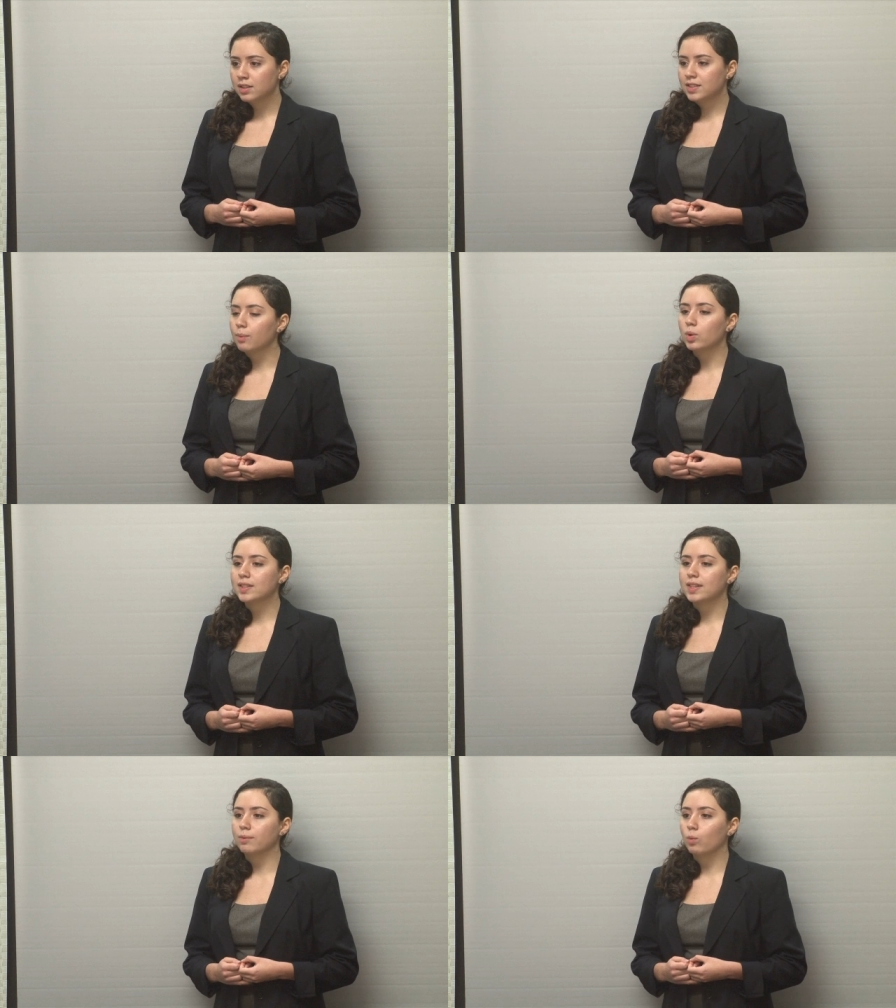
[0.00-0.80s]

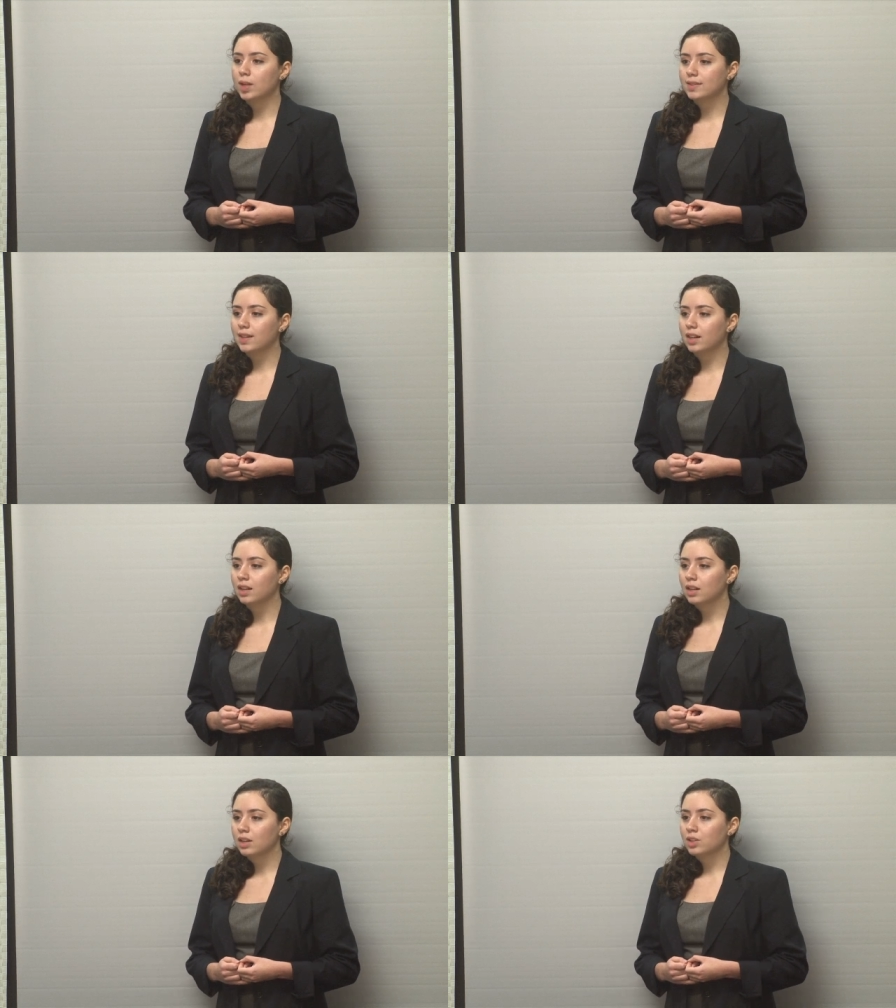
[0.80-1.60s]
Someone once said,
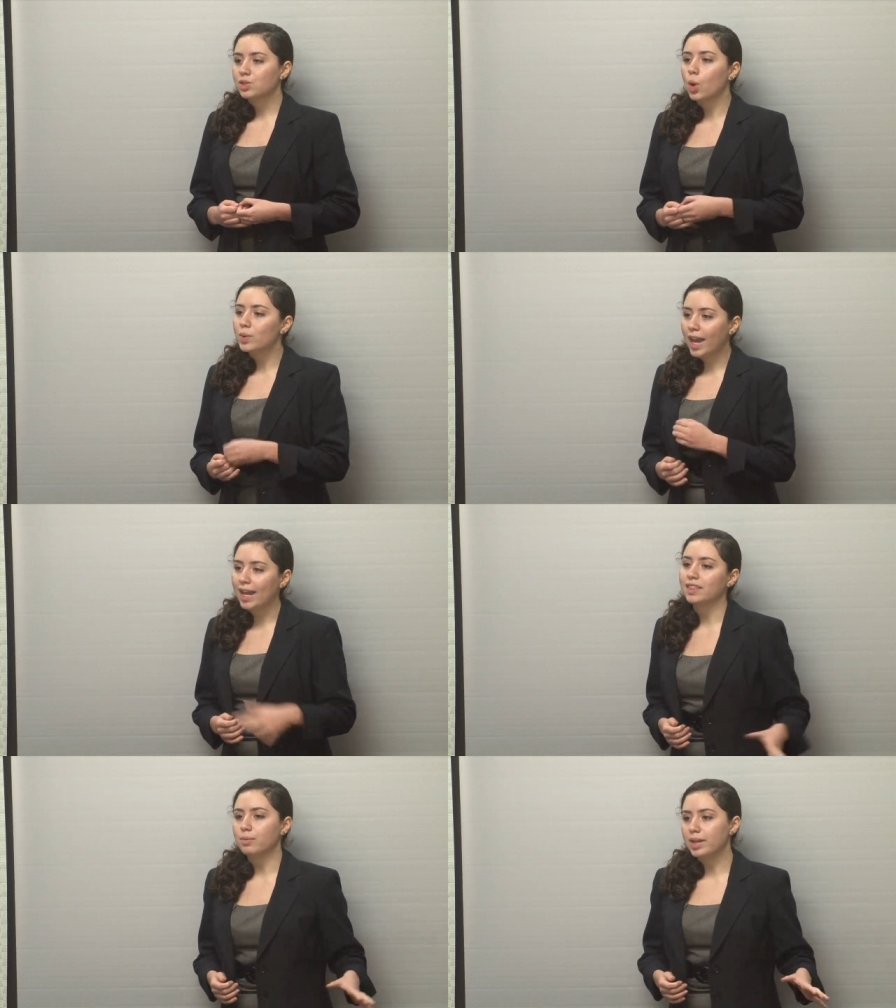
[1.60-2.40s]
"Don't
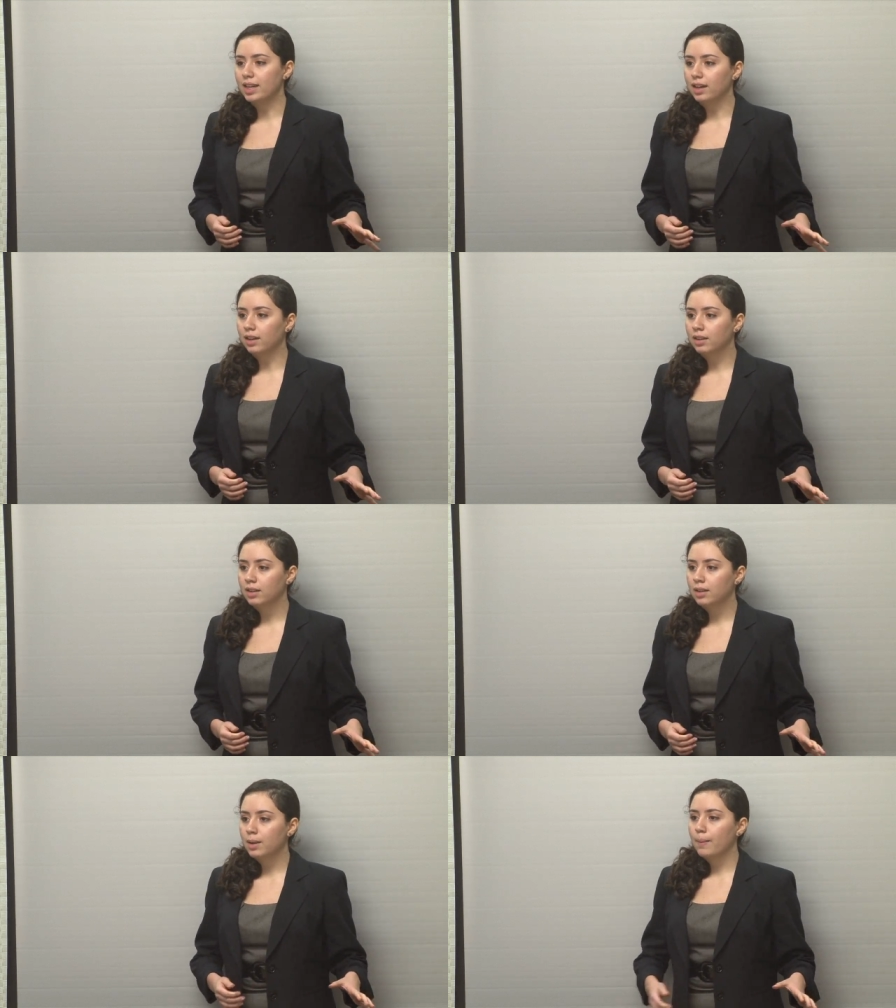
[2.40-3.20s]
hate the media,
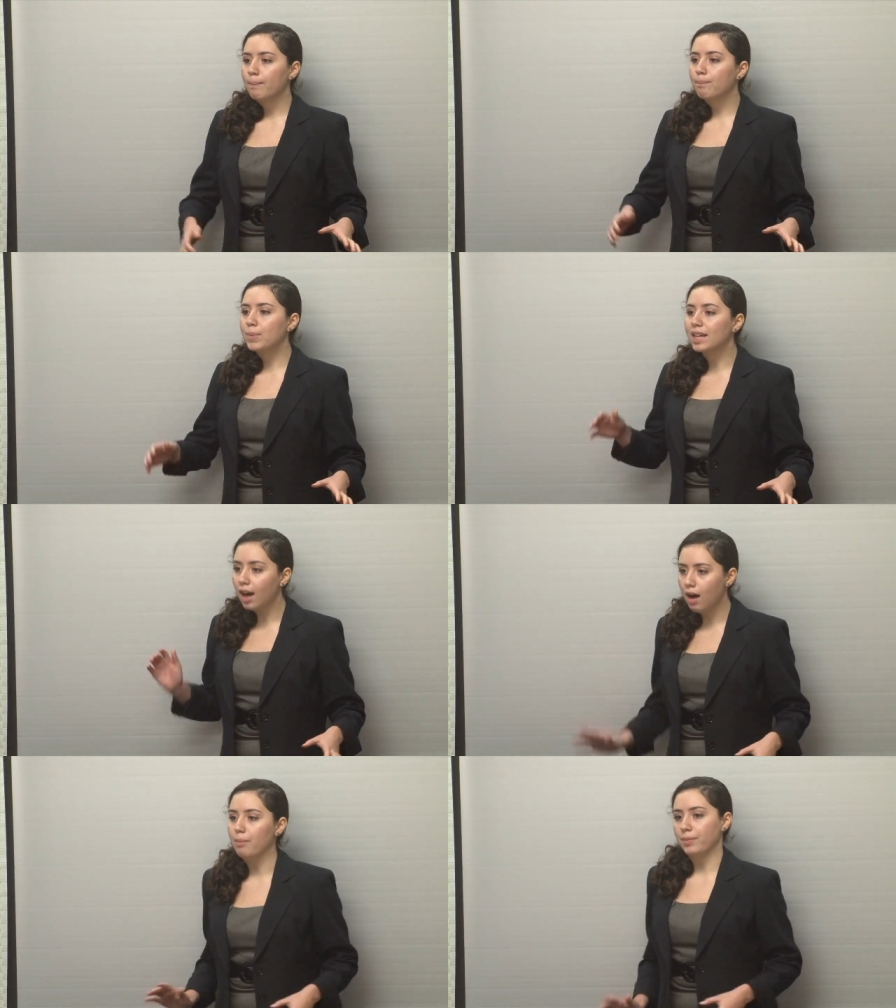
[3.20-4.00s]

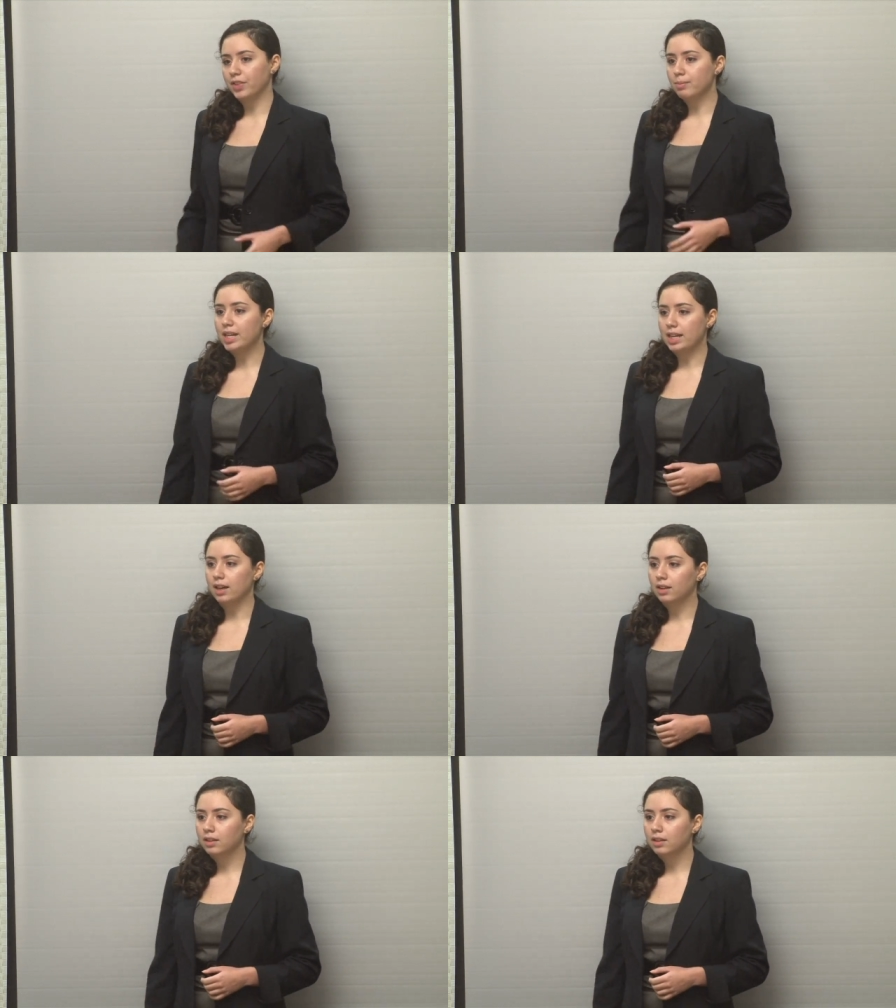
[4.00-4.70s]
become the media."